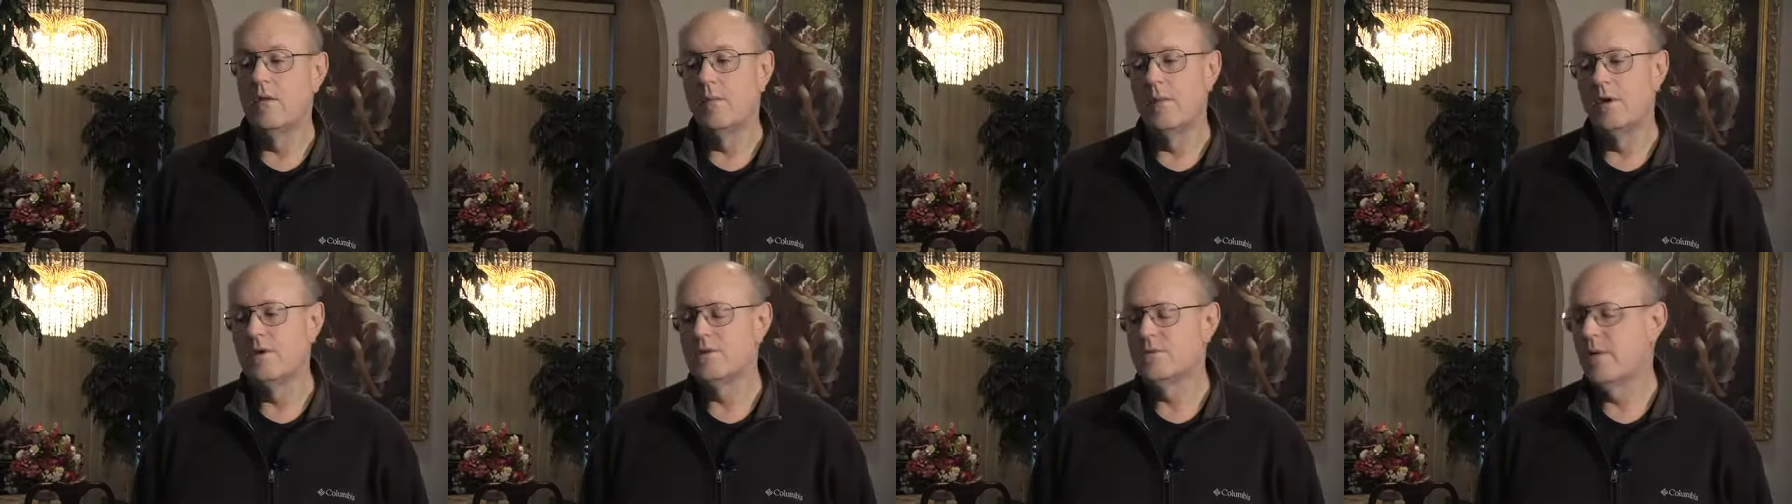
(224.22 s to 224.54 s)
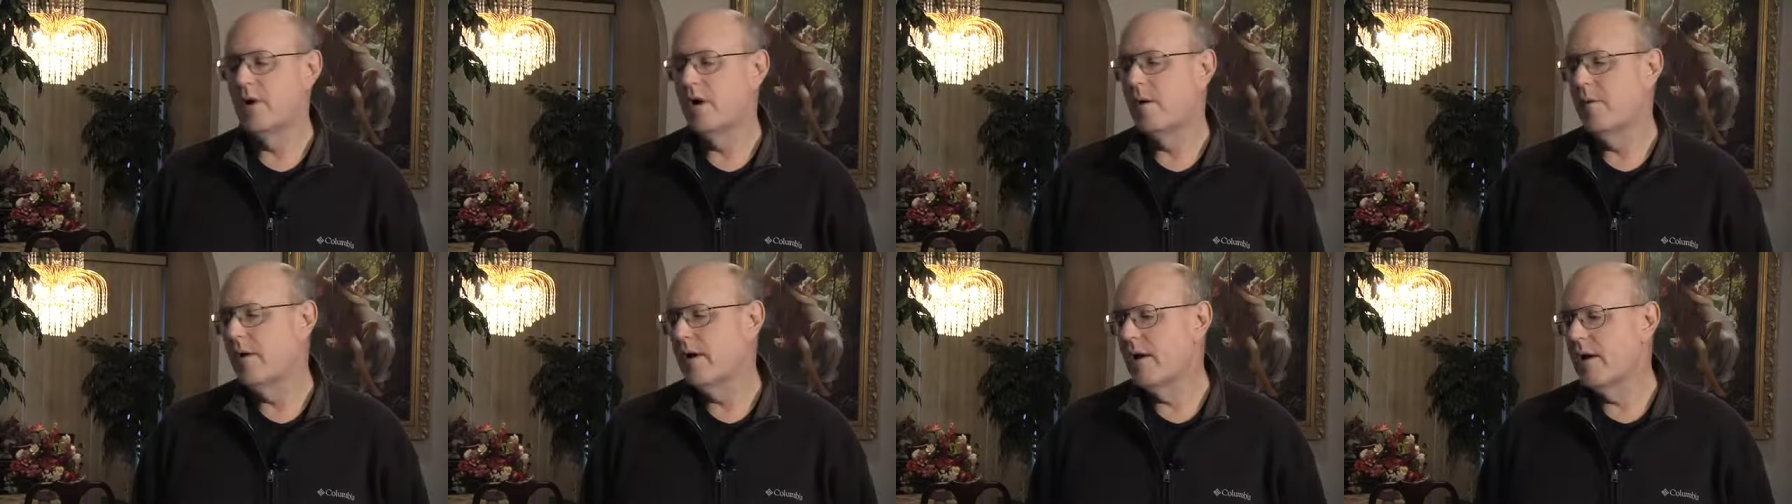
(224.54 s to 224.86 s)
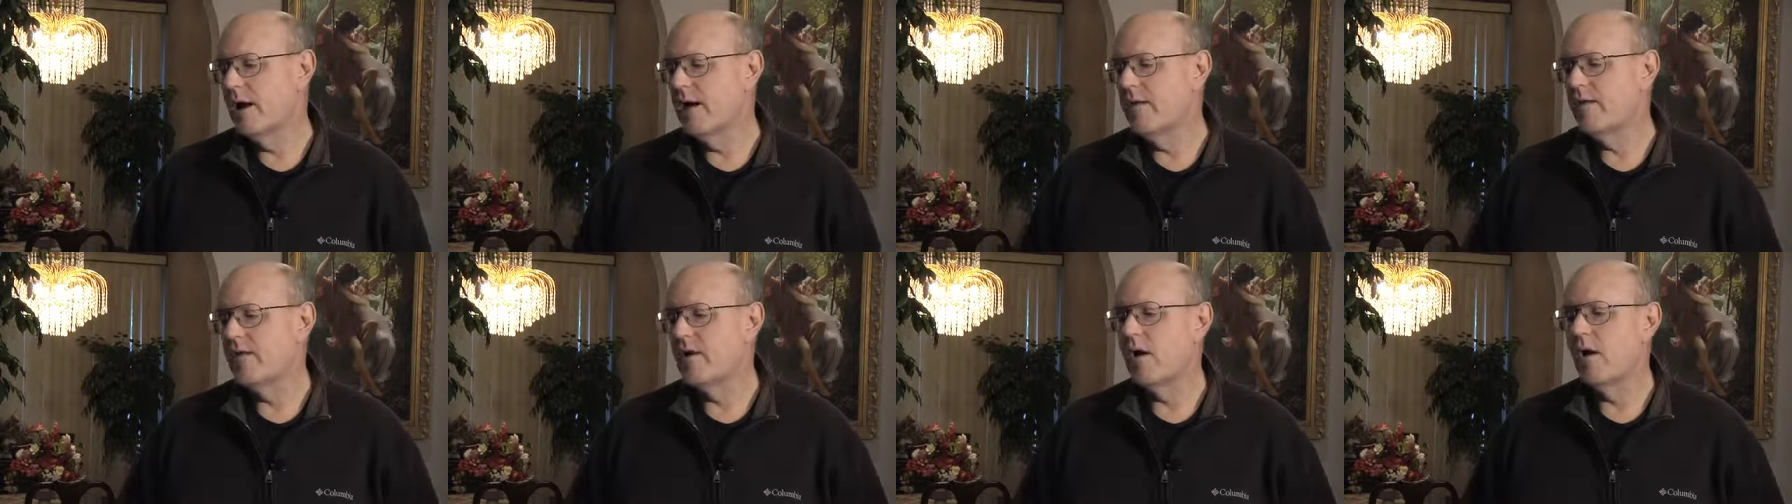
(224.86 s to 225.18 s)
the best part about
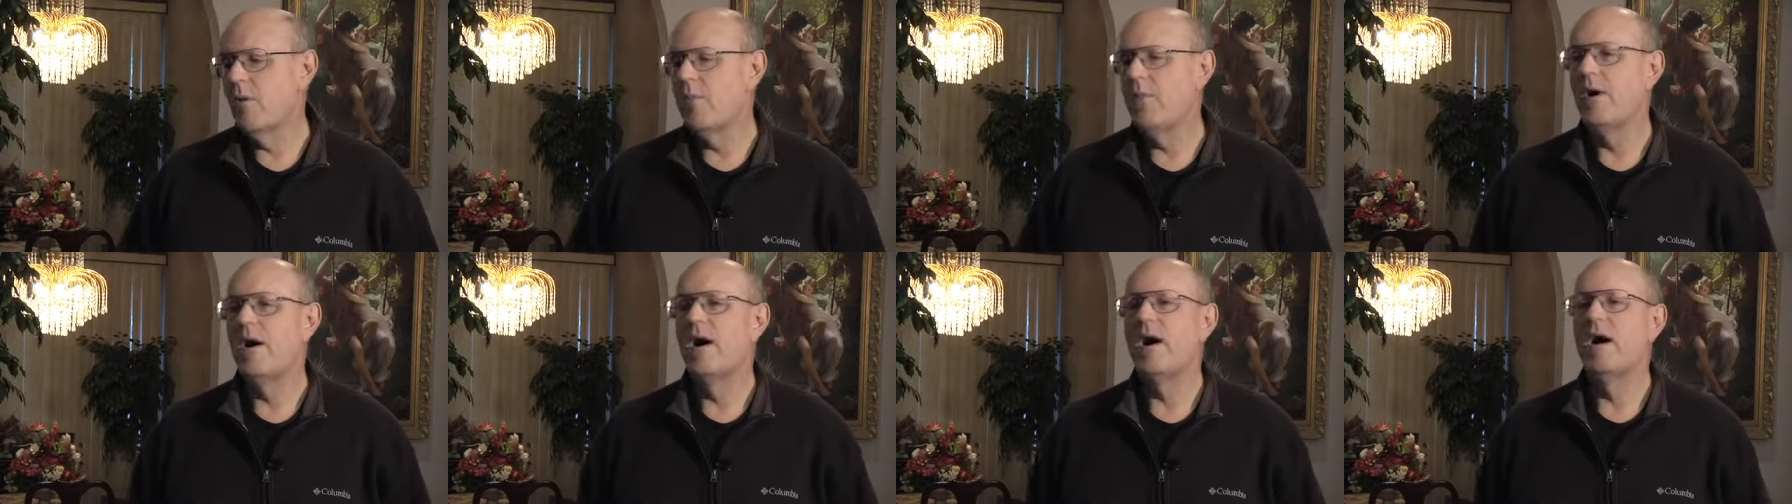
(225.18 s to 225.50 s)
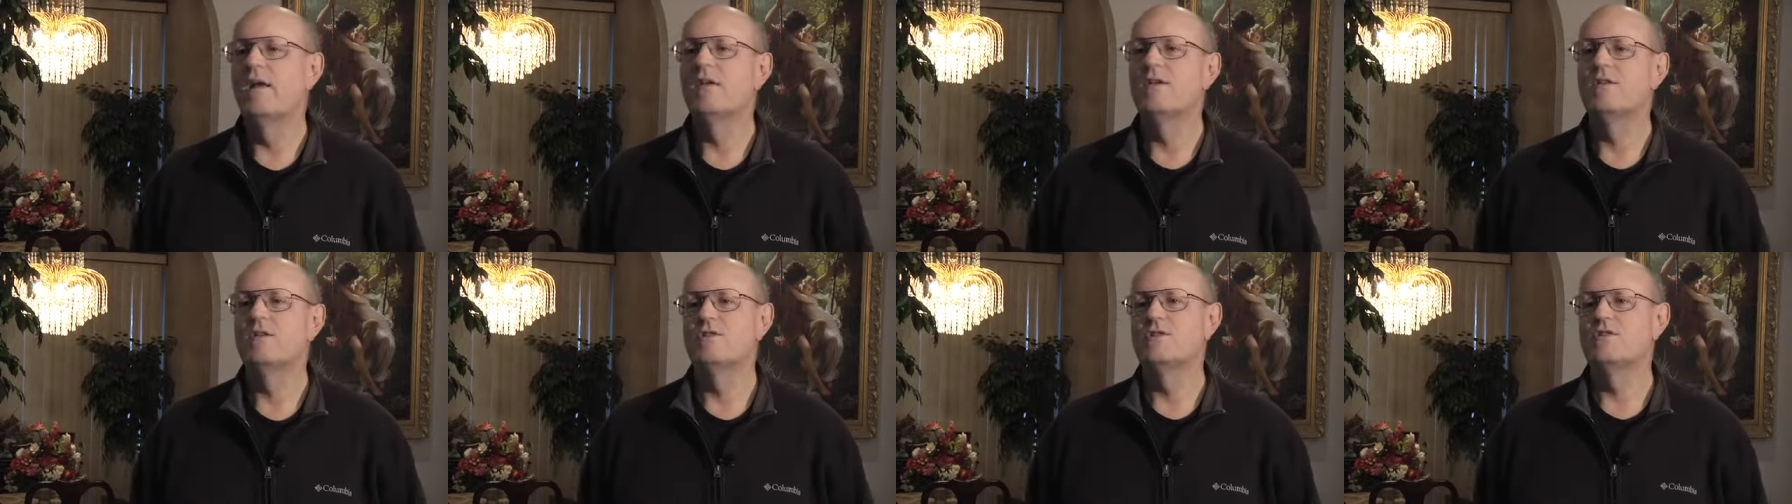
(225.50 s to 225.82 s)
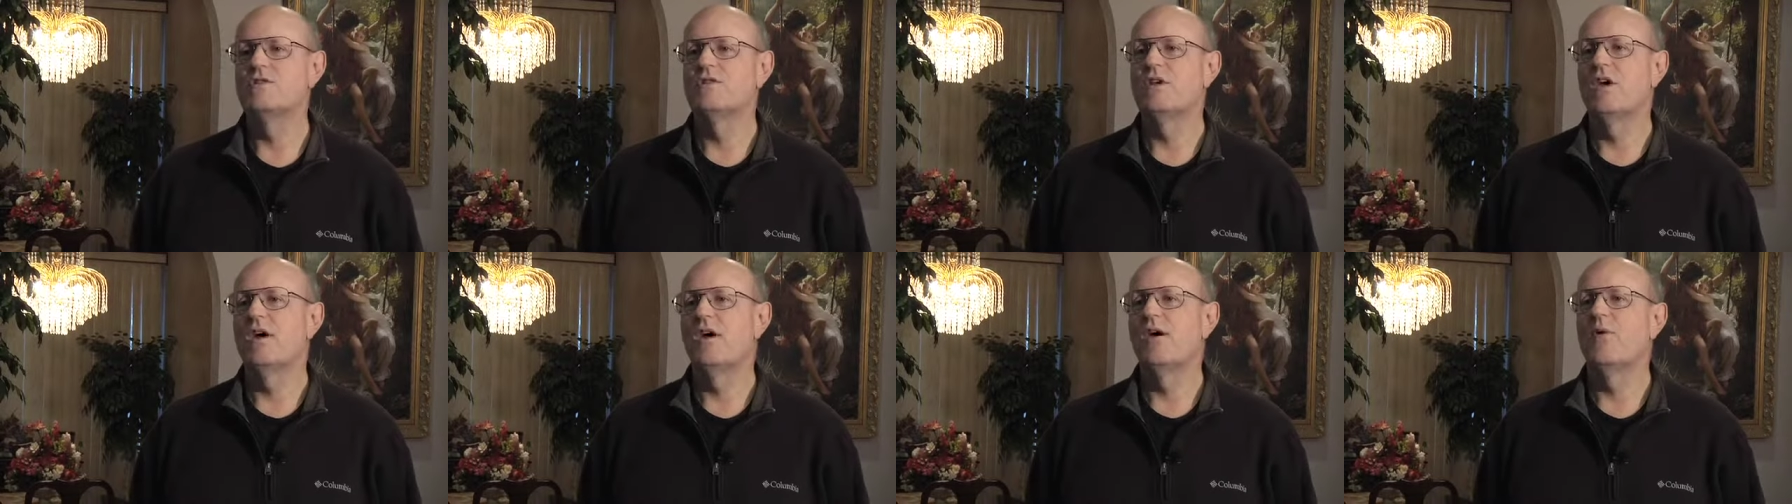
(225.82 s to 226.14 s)
having our pond
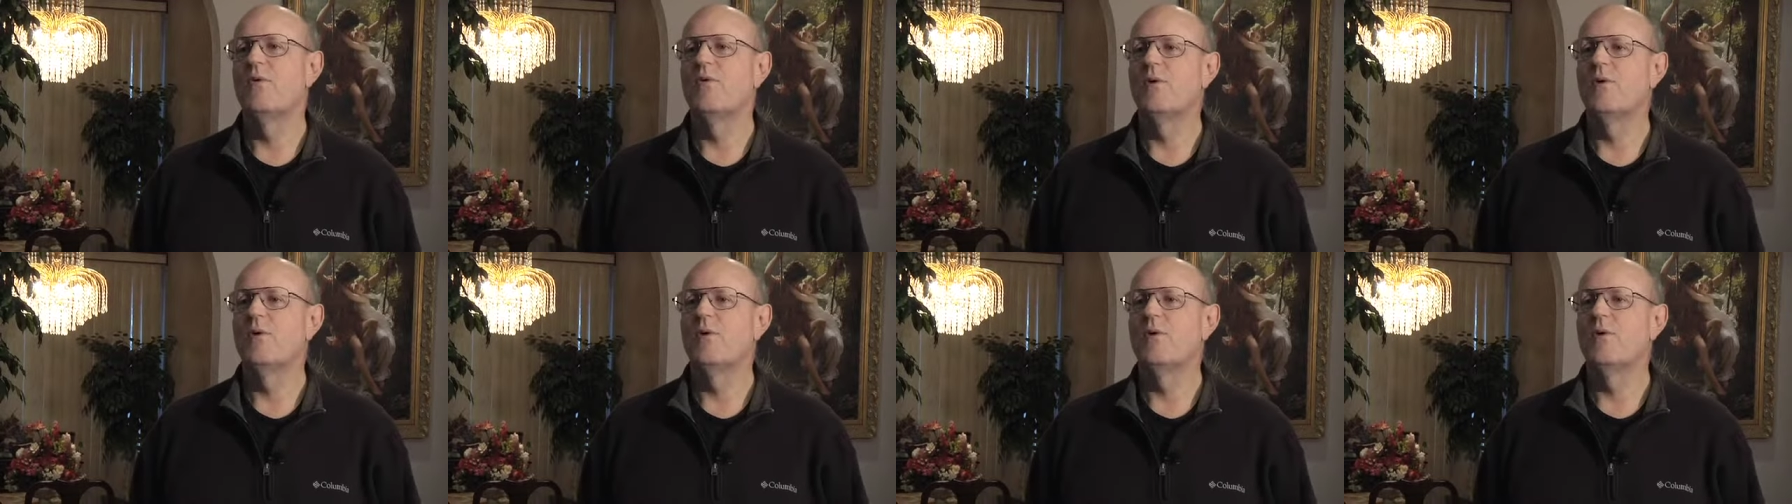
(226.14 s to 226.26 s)
is uh,